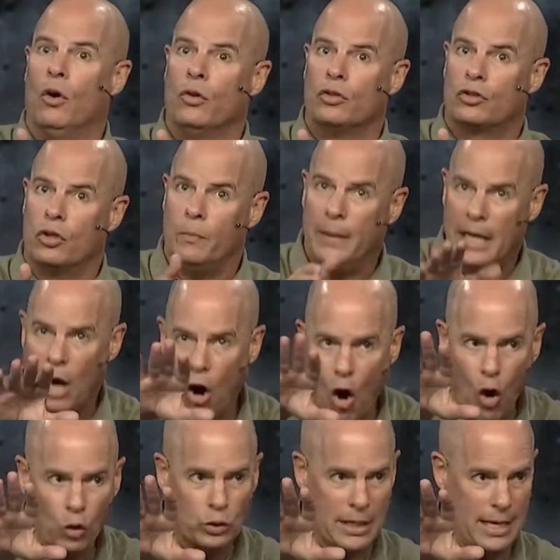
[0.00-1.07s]
to
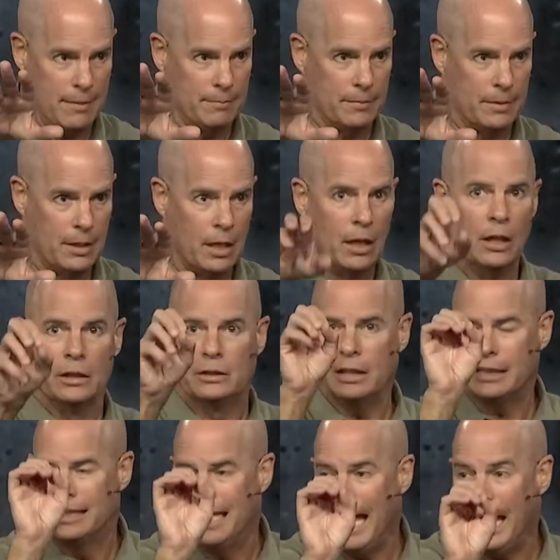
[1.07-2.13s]
behold him, to
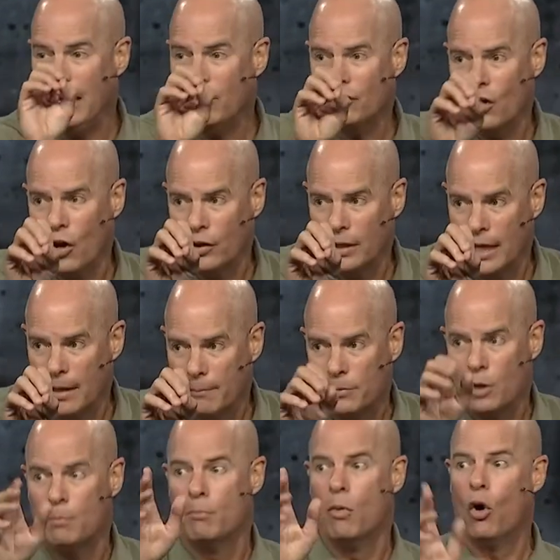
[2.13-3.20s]
gaze on him. The
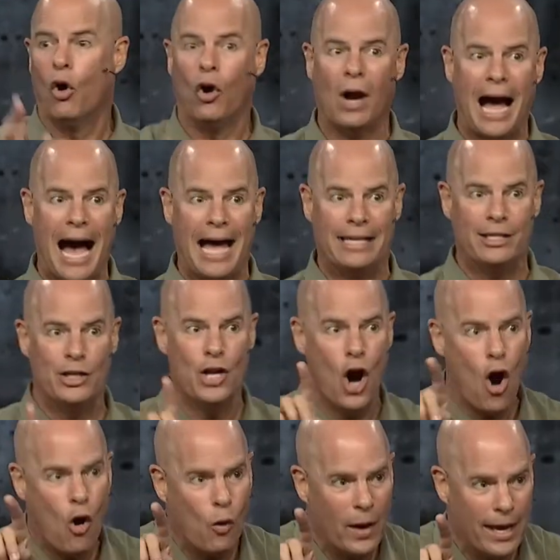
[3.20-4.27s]
more I
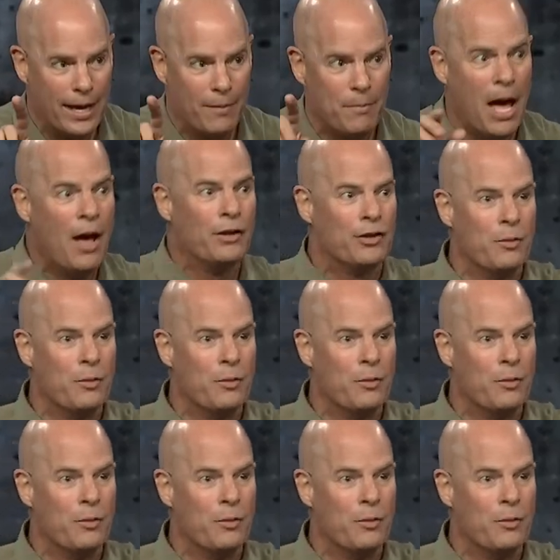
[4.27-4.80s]
know him, the